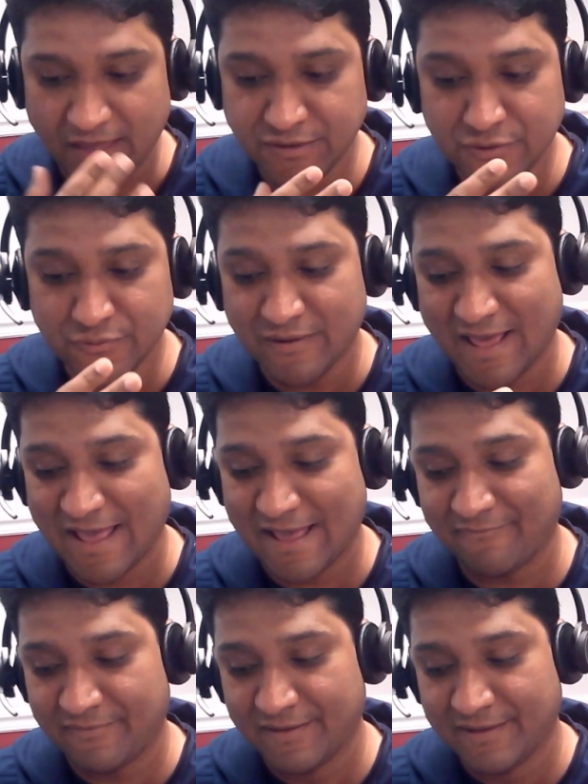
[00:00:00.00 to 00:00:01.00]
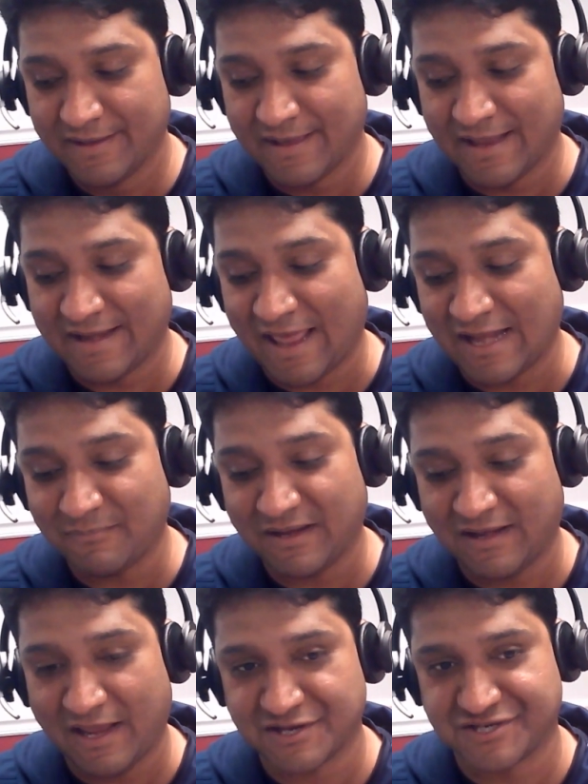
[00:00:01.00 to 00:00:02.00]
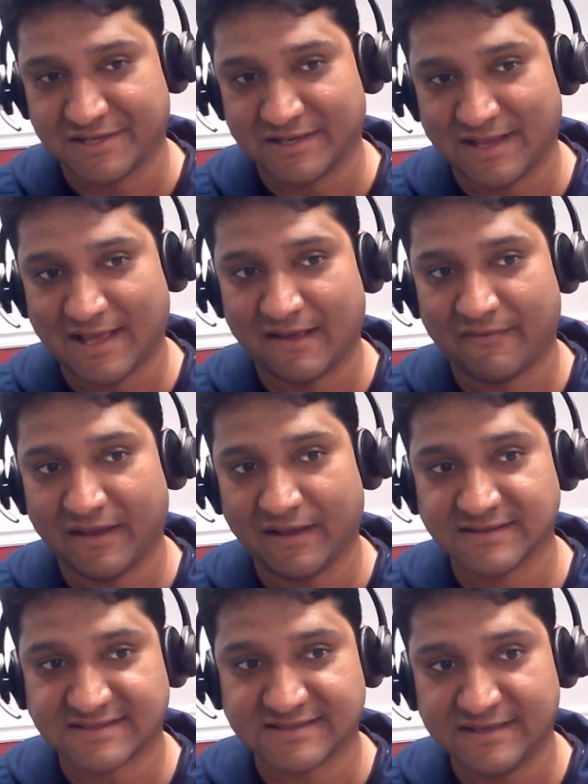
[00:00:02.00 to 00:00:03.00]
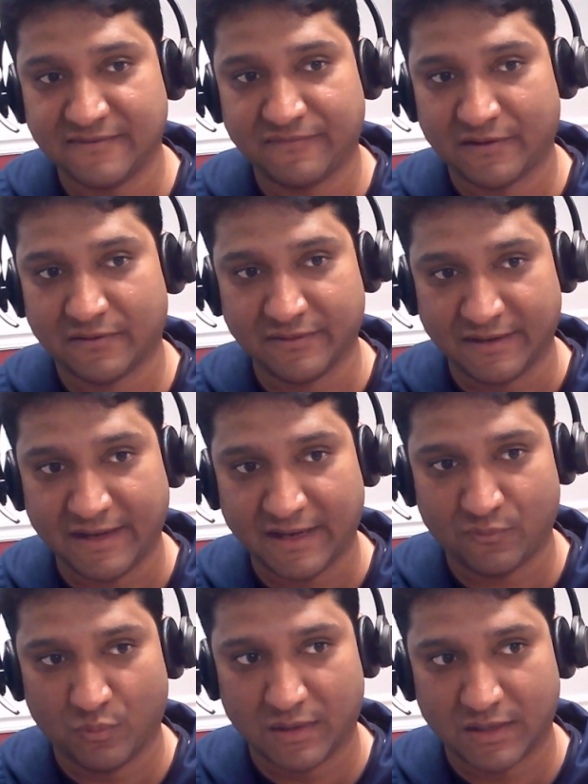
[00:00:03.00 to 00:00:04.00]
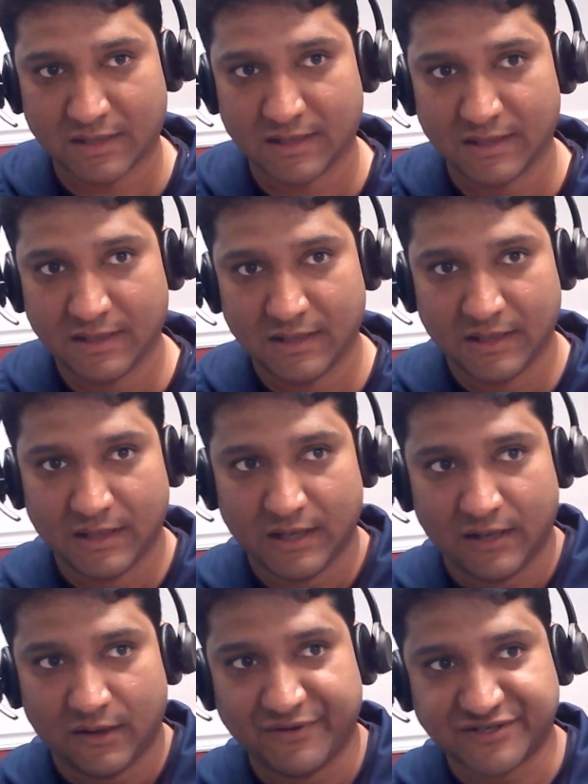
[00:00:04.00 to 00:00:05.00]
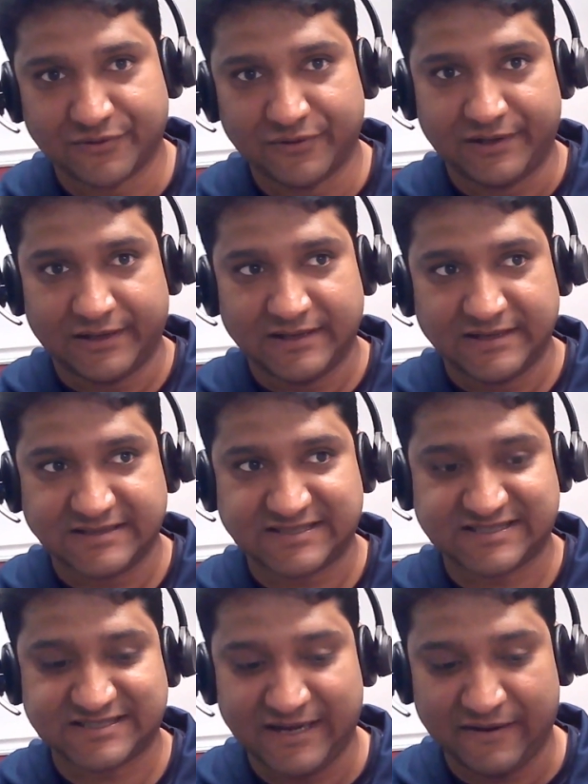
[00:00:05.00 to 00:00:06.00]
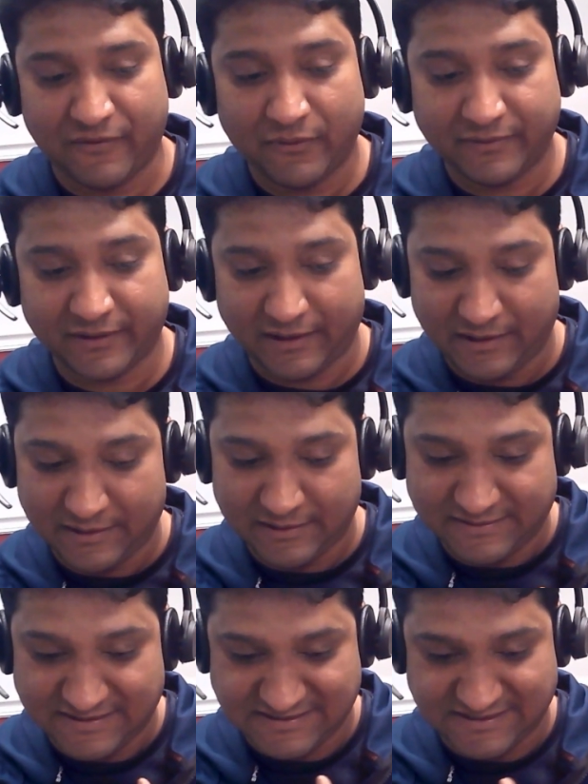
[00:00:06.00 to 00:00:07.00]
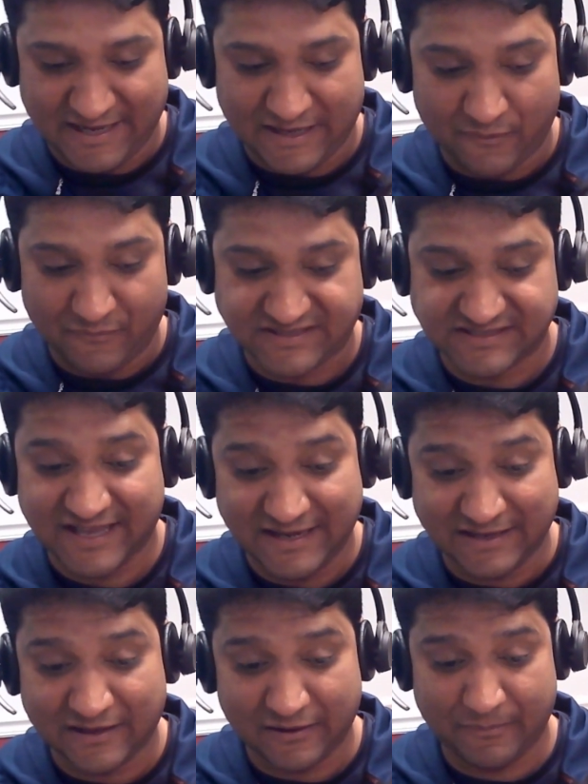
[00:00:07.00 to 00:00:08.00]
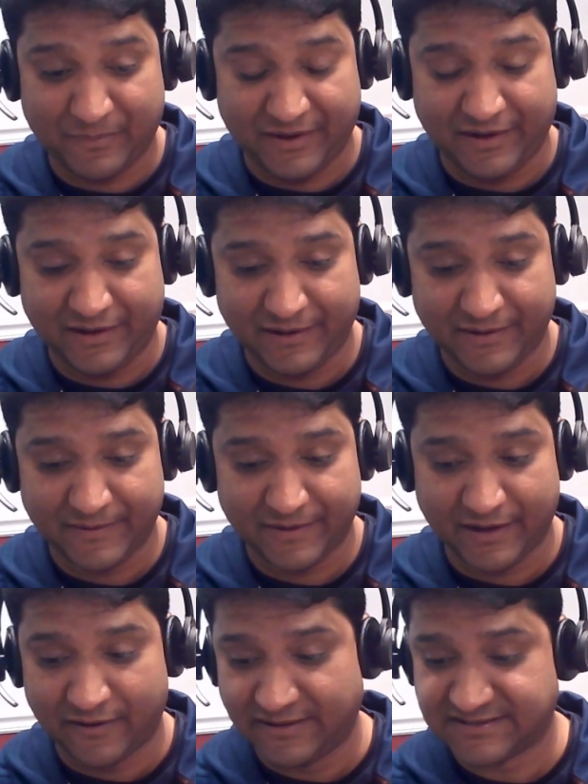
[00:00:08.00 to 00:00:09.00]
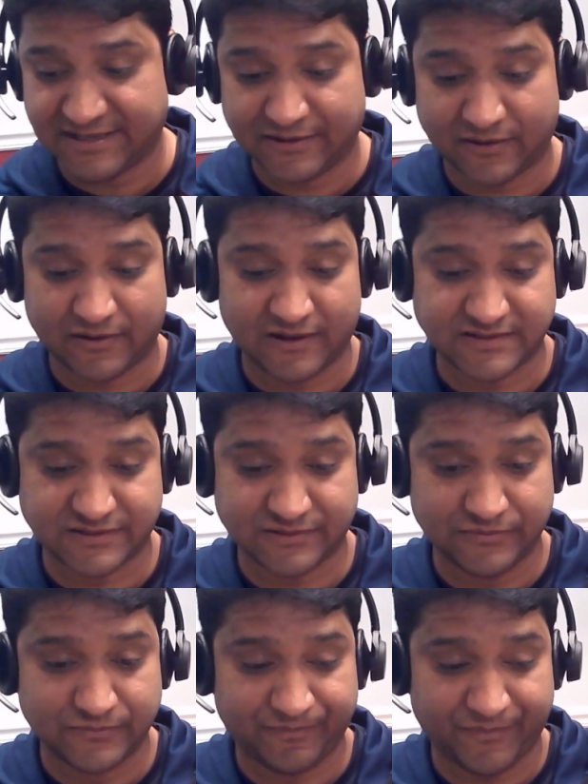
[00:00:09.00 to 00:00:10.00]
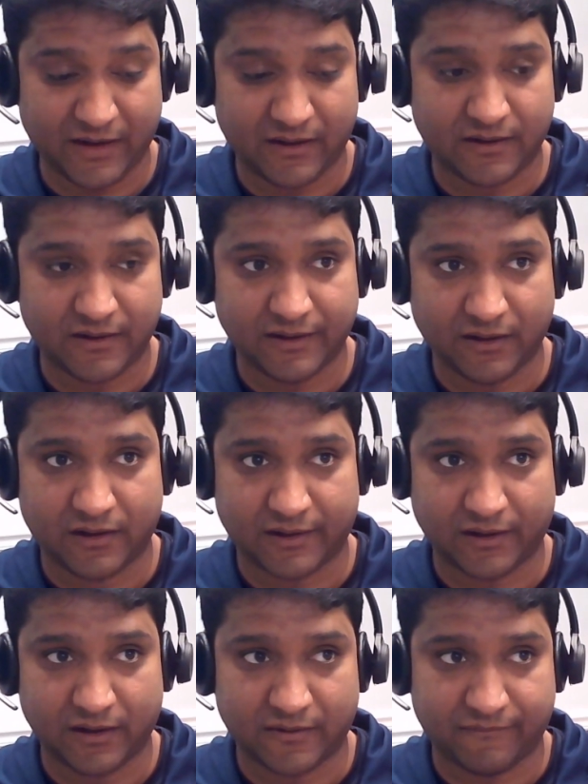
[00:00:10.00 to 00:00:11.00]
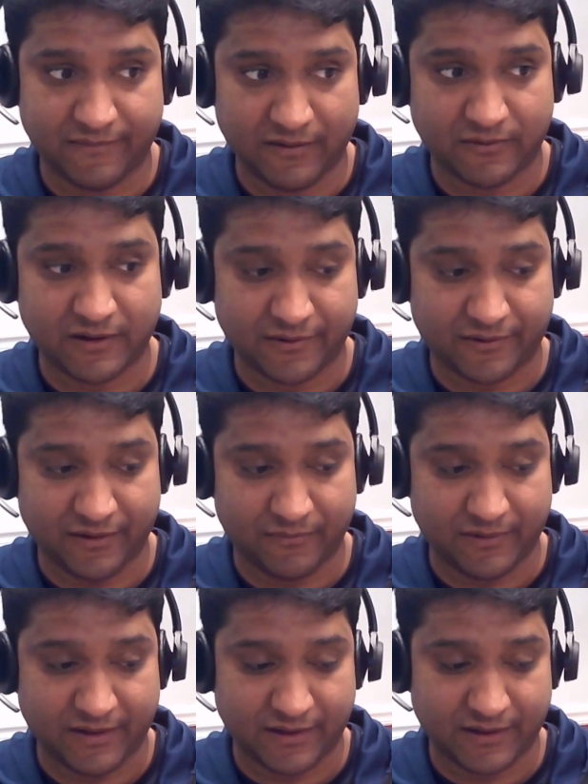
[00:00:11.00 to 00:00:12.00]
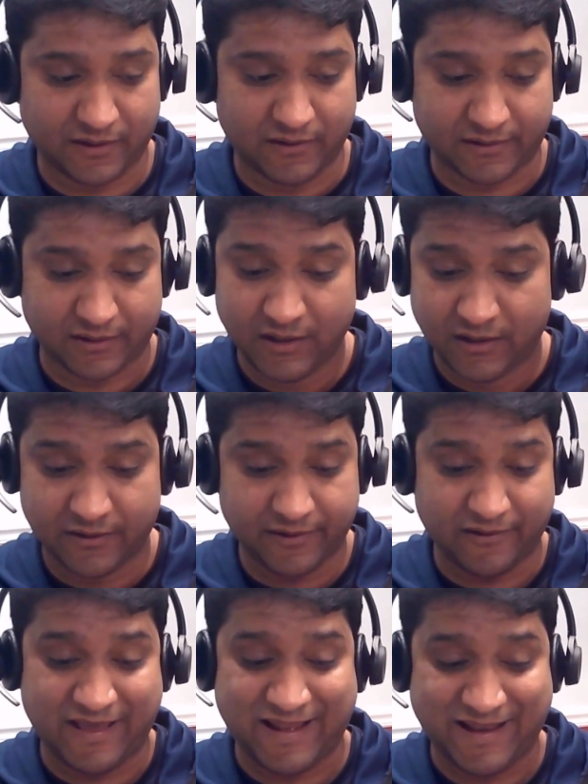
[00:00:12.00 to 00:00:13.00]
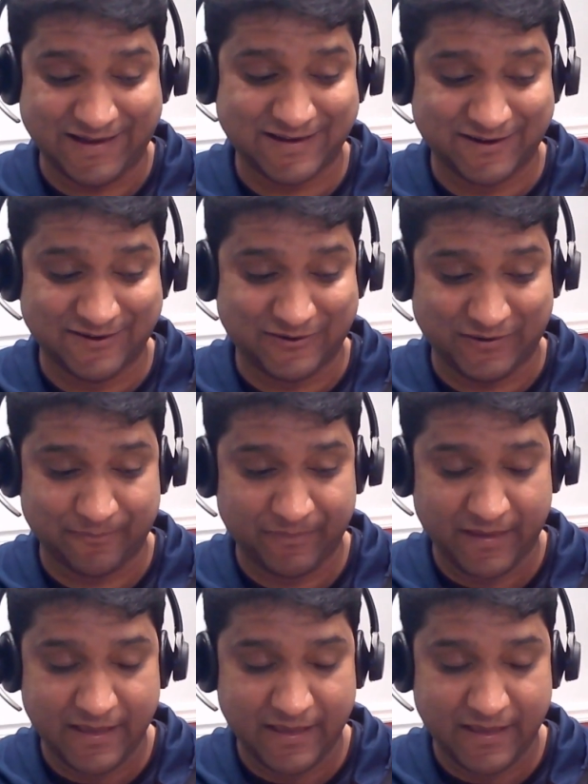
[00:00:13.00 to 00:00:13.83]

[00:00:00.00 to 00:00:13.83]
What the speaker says: You could have an enemy nation having a sniffer on the network, which could sniff out this data, which is encrypted, and sent across to your fellow country over here, or your allied country.